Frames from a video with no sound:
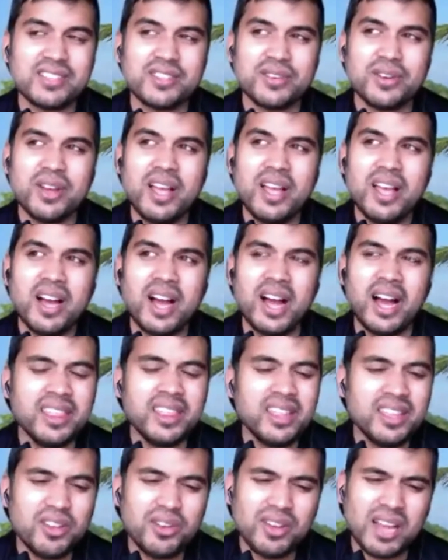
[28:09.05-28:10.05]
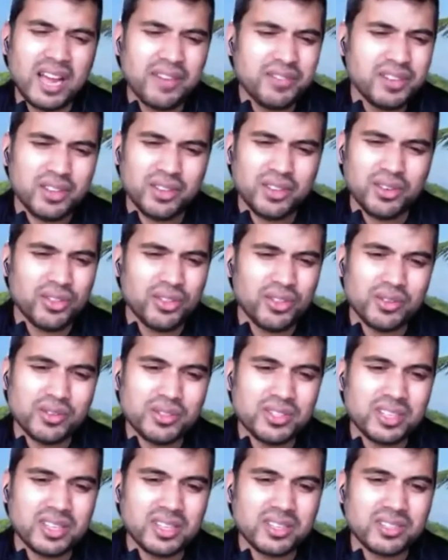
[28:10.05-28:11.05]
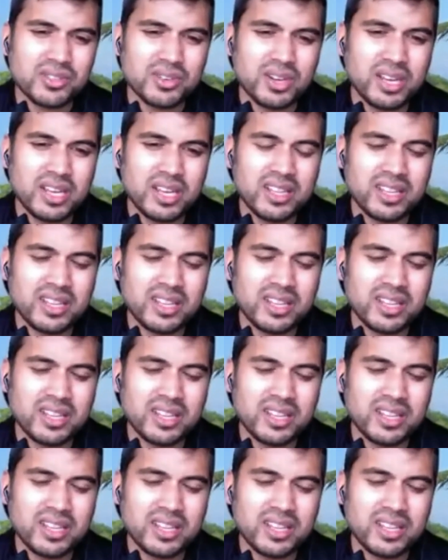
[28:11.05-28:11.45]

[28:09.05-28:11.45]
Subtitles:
So I think you'd have to learn those things, right?